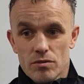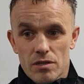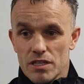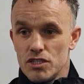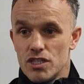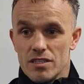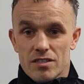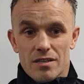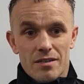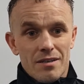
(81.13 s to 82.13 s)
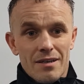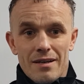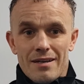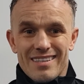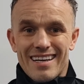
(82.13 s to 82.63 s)
Clean sheets
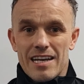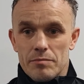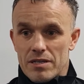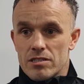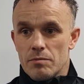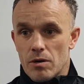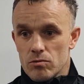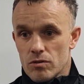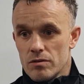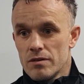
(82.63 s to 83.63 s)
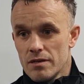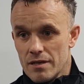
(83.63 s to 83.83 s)
it's a great base to build on